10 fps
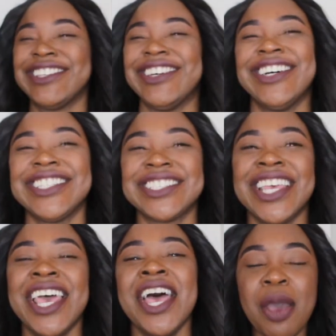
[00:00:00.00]
Gosh.
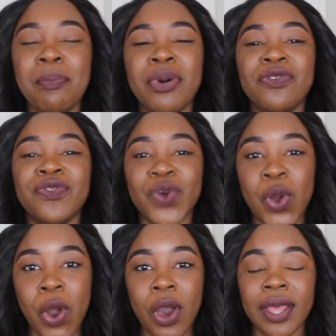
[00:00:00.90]
Number
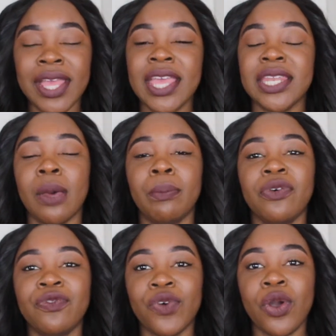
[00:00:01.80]
4
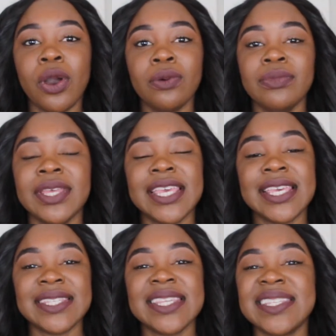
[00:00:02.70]

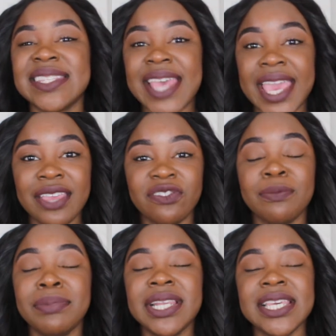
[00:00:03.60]
is
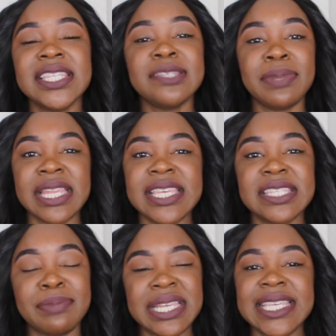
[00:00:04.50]
save. Please
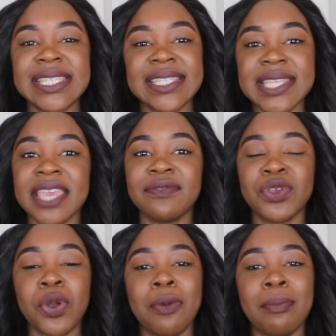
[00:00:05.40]
save
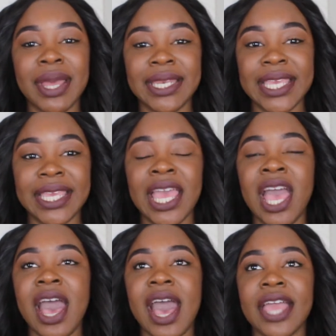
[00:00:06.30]
your money.
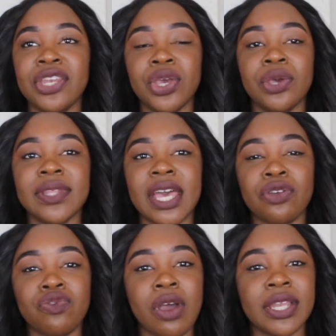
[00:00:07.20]
I know
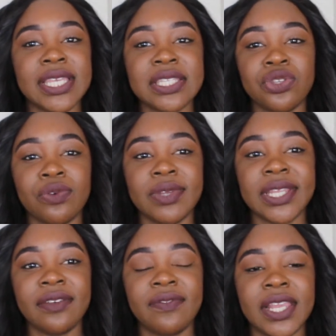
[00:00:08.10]
that grant is not
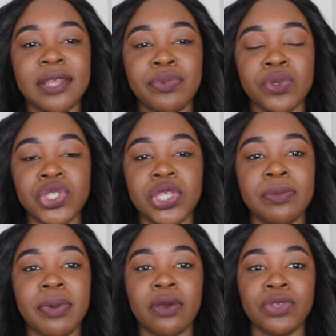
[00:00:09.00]
really available to
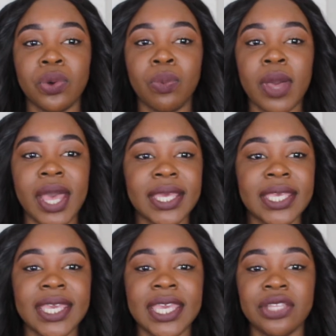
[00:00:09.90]
you, but you're
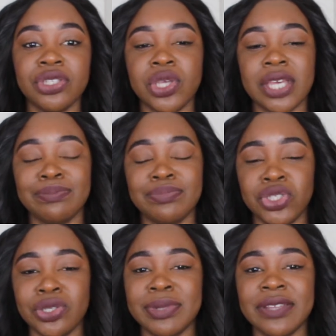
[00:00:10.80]
working, I
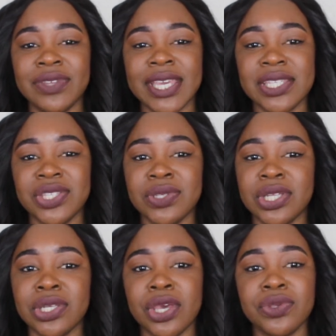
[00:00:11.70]
do believe you get
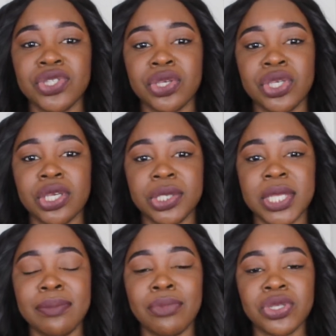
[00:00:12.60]
student loans, so you know,
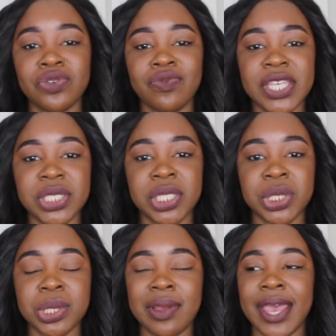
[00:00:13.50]
in moderation,
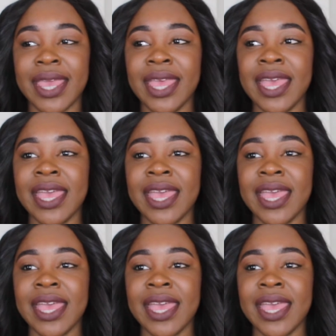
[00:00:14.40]
try